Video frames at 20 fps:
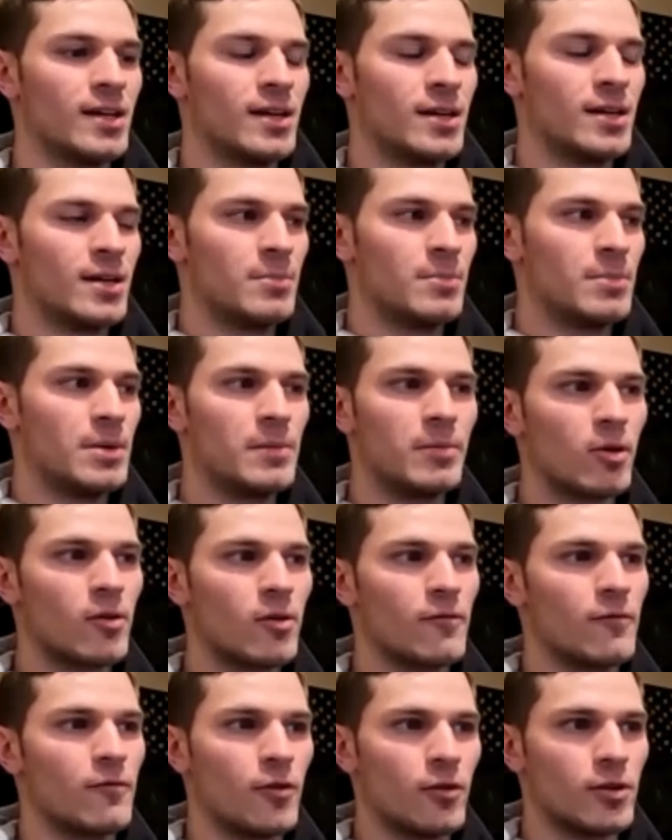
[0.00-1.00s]
people
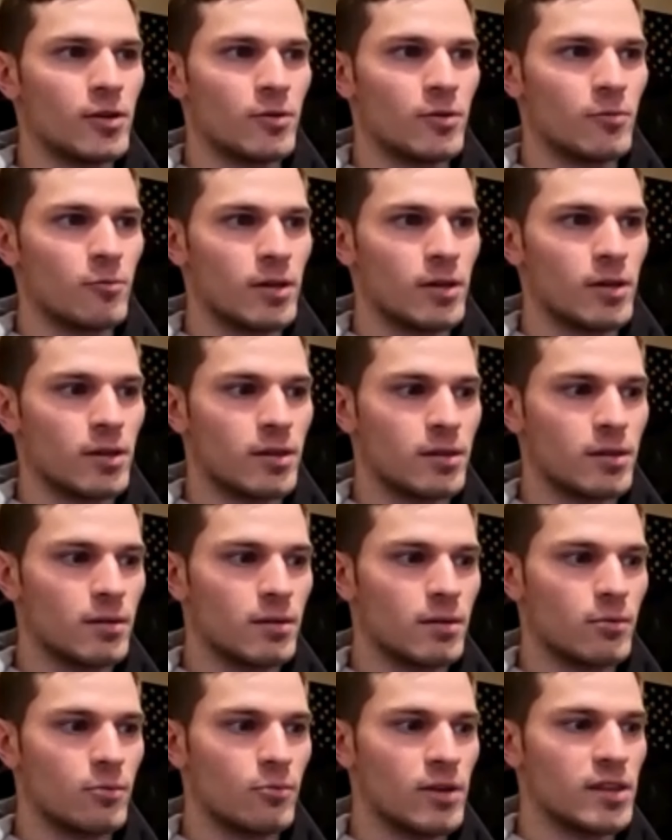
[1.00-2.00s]
aren't voting with
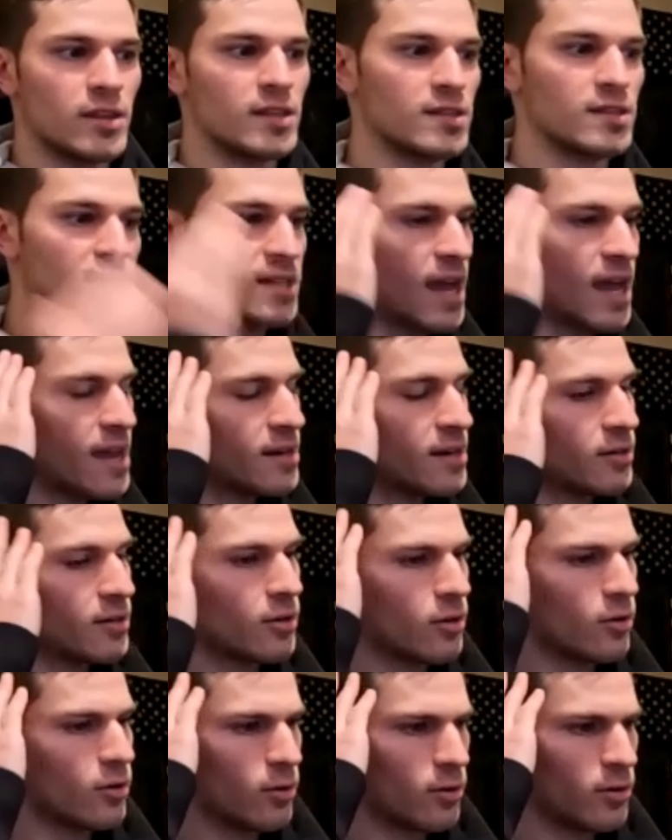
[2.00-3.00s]
intent
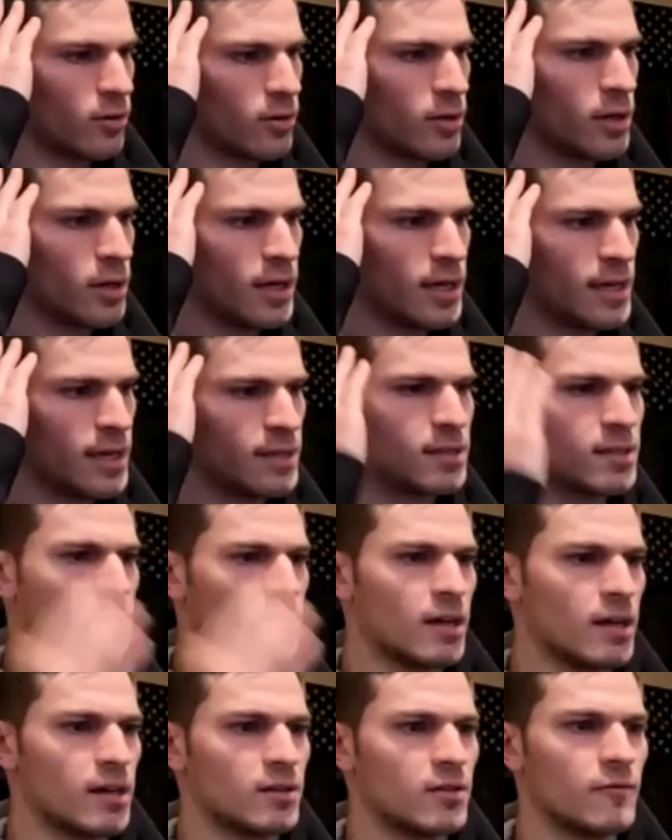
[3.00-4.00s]
or
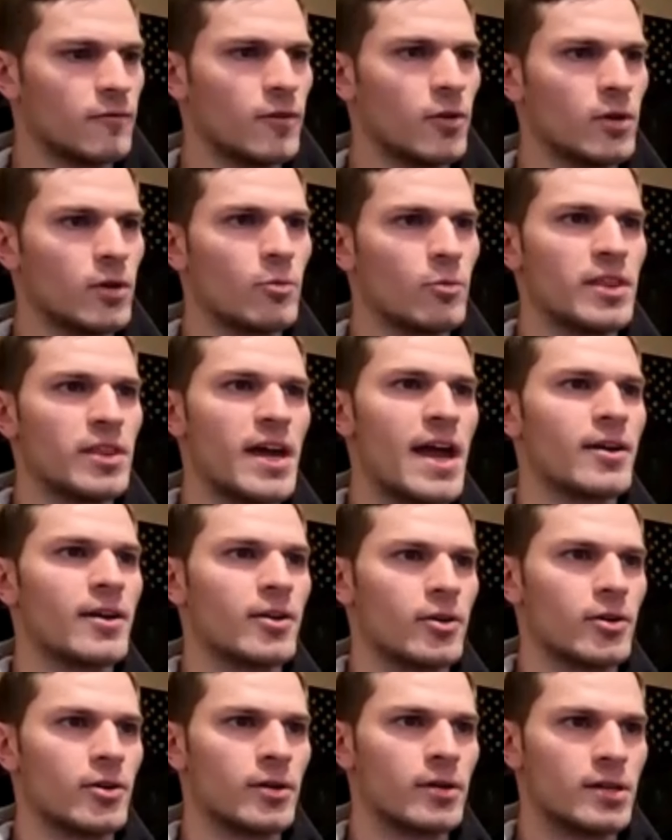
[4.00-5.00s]
intellect. They're voting with anger. It